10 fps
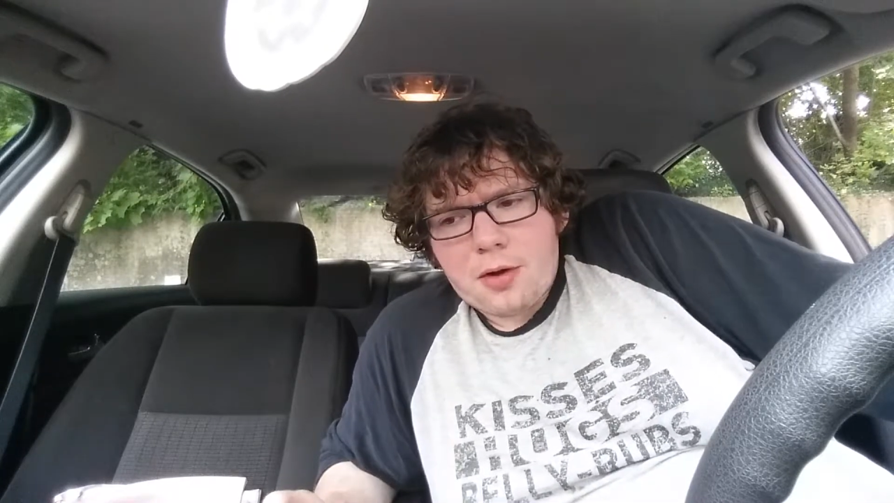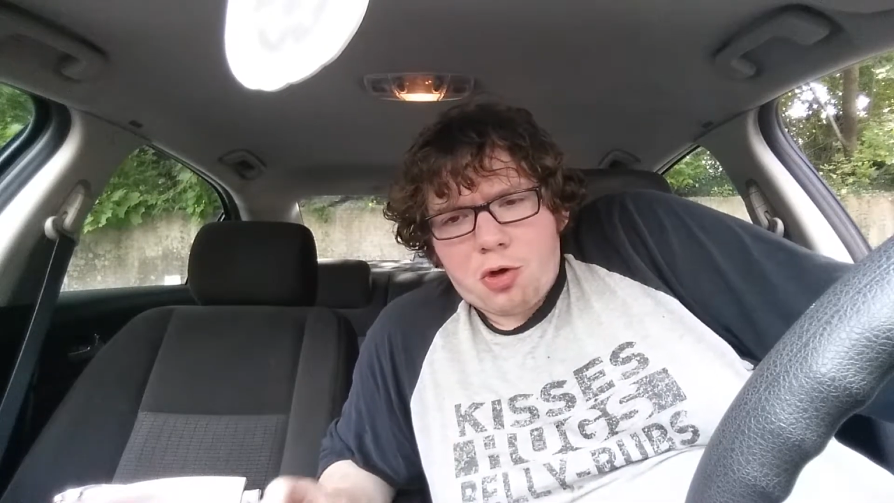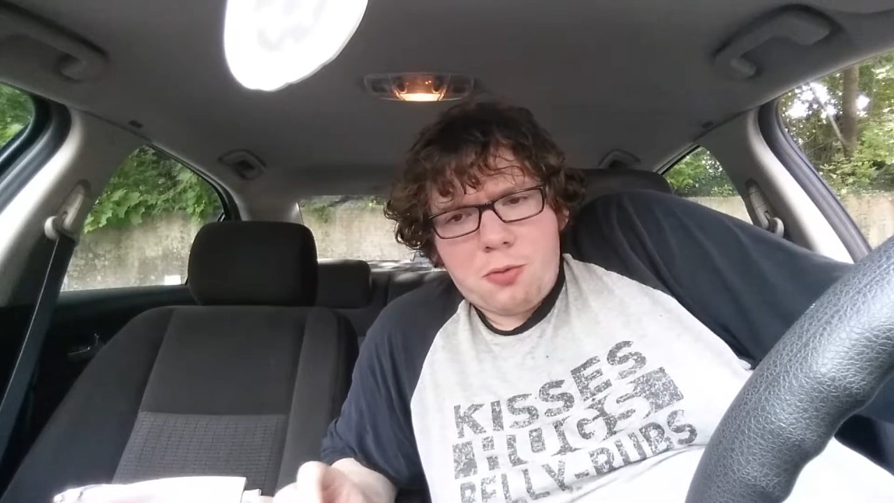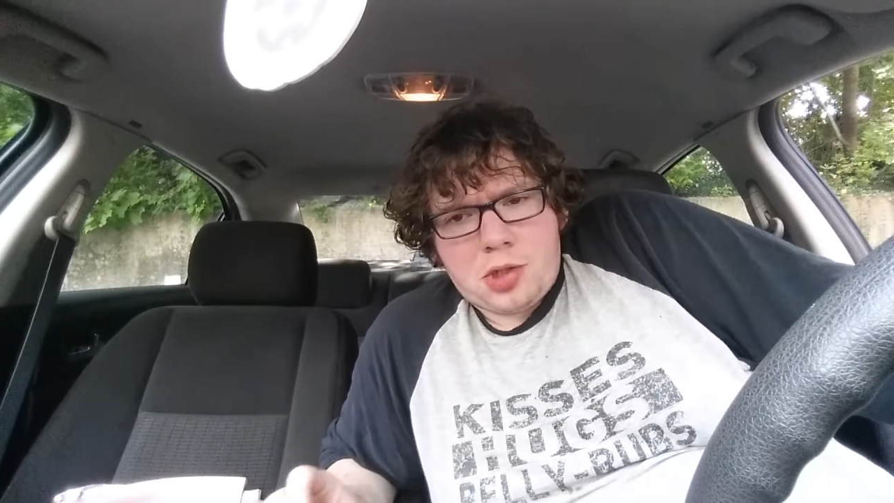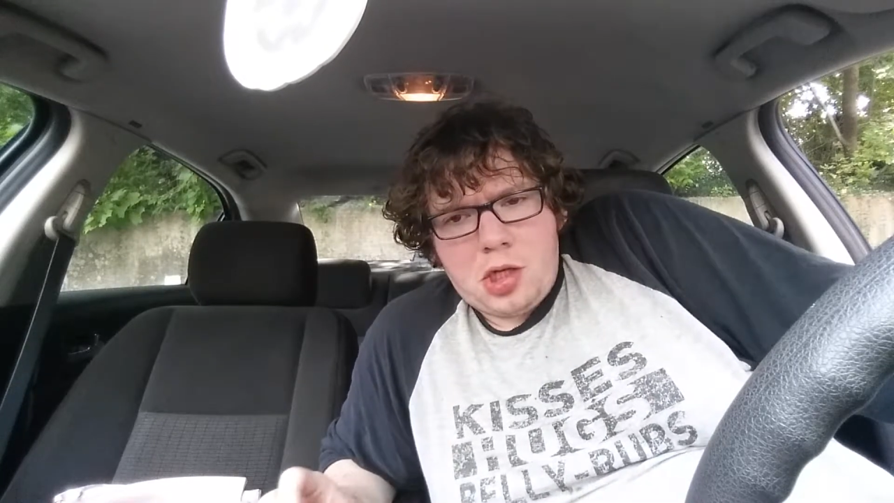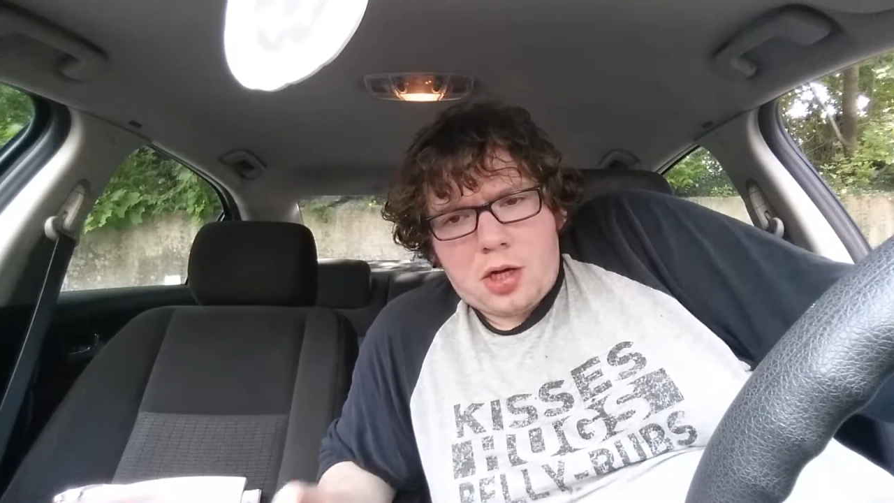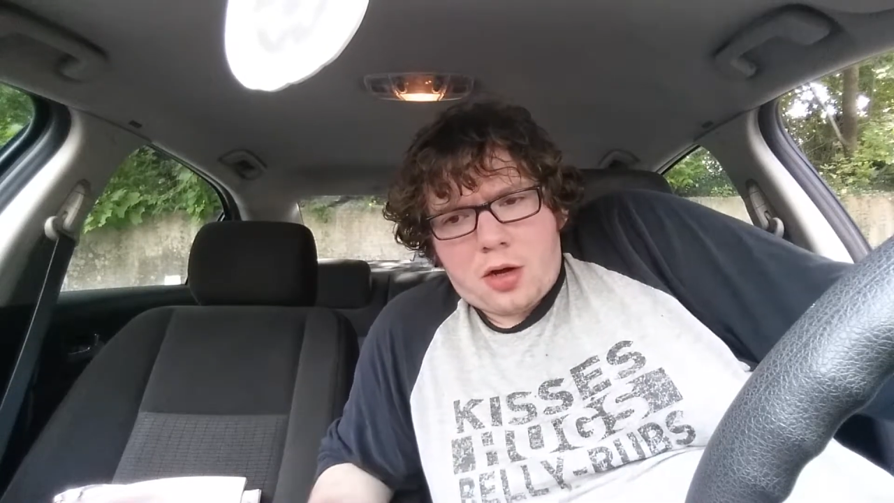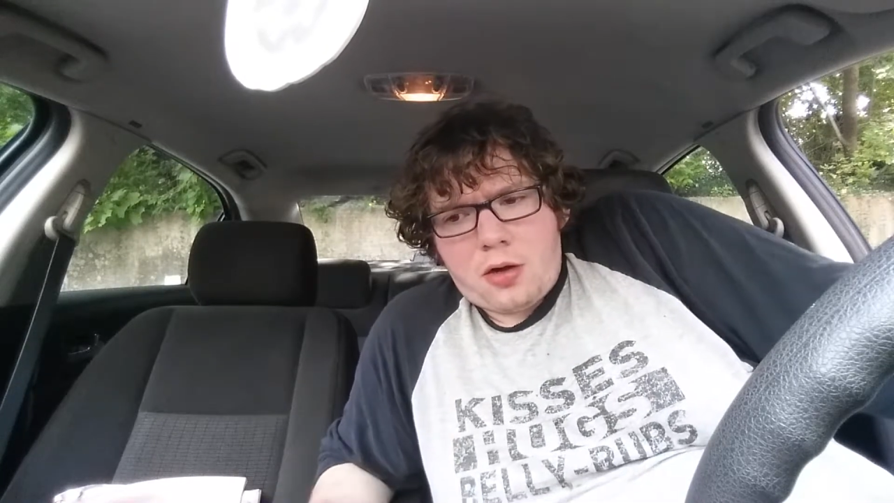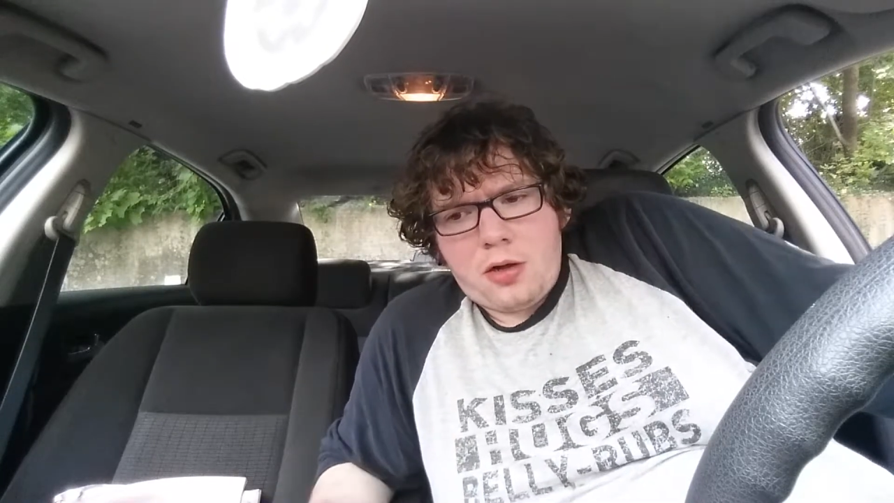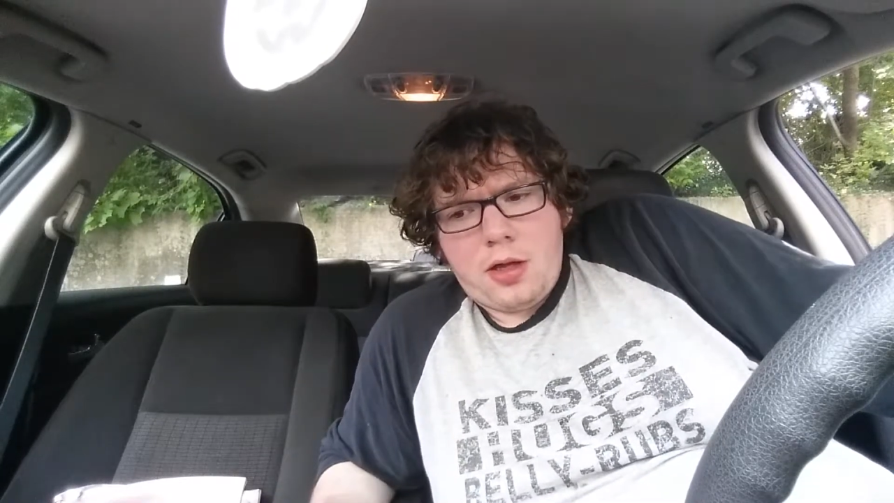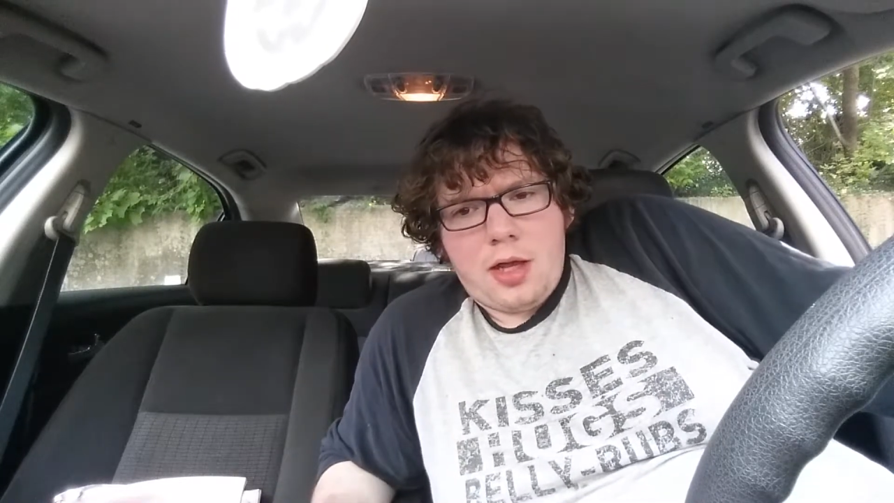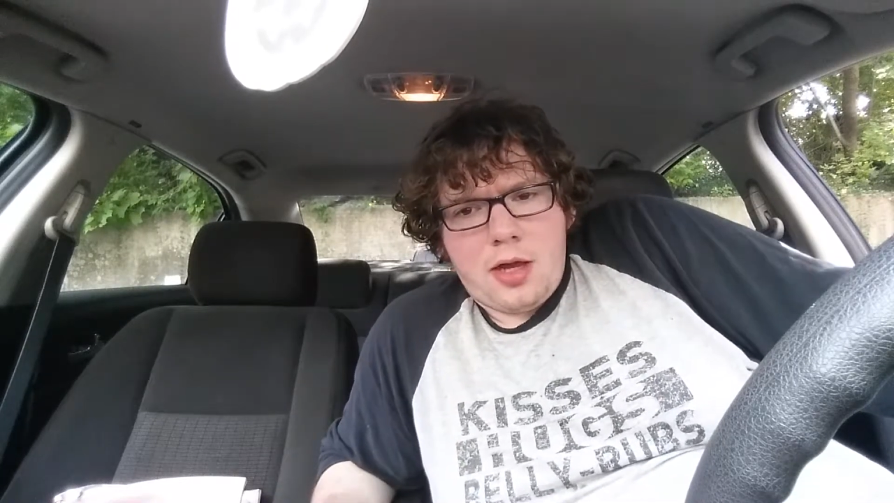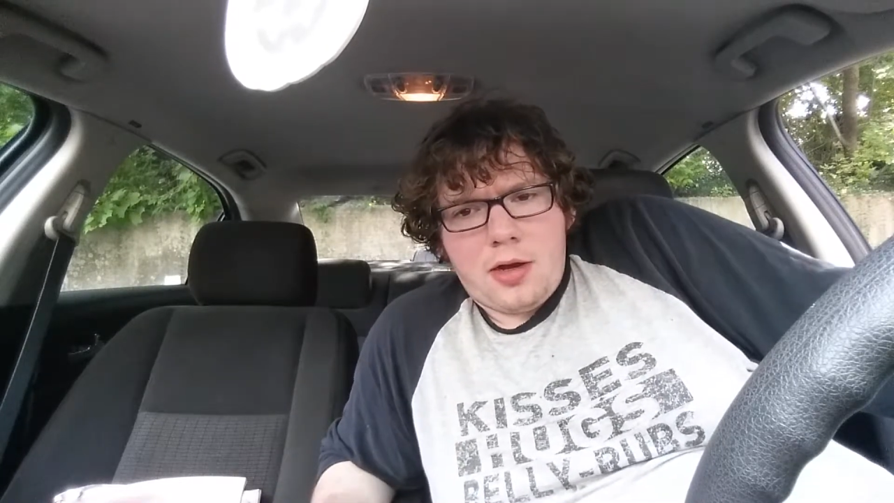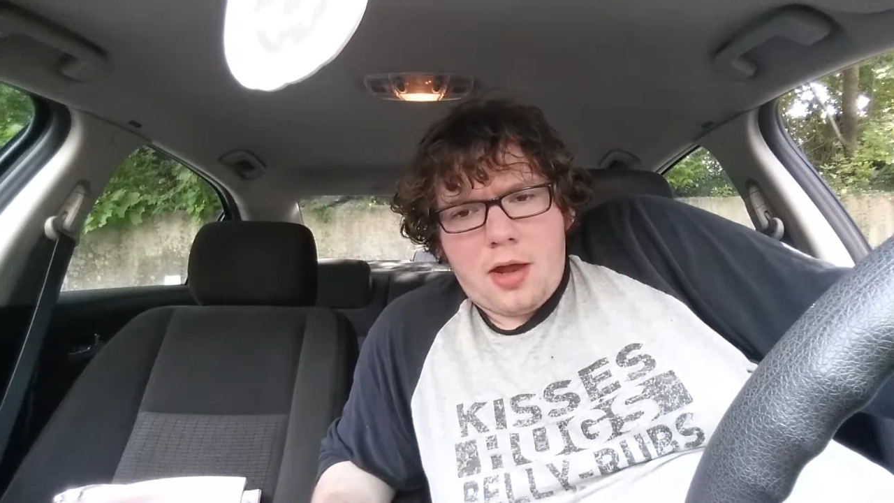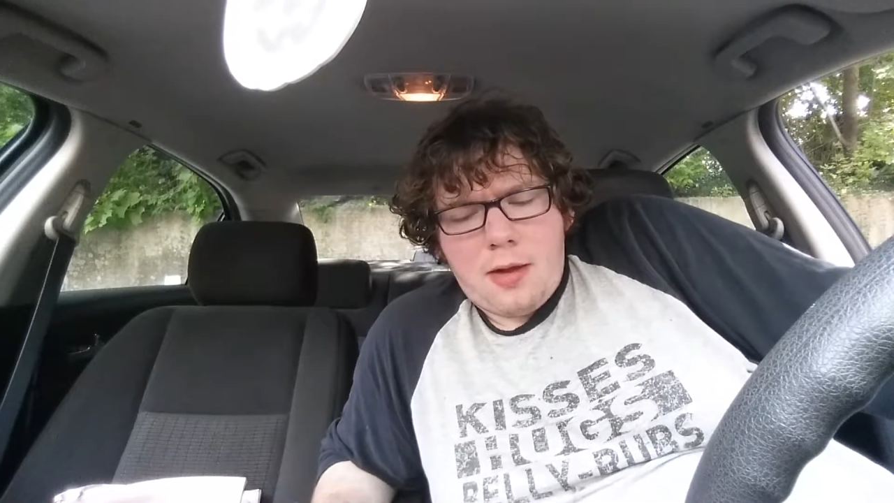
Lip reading: the groups that you're currently in